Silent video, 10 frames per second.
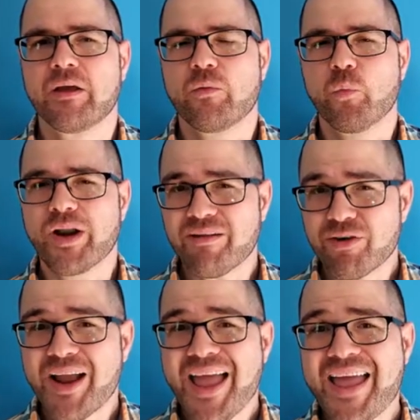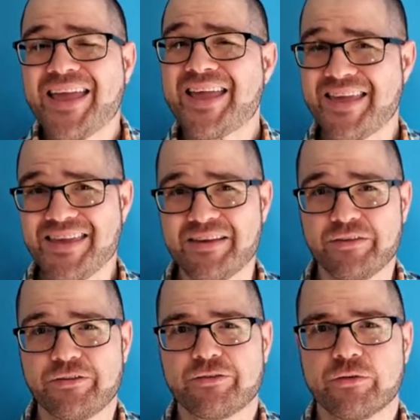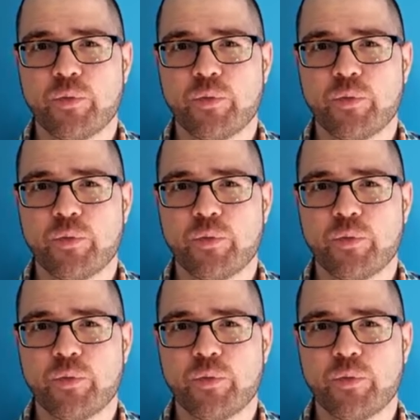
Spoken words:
Whatever a is,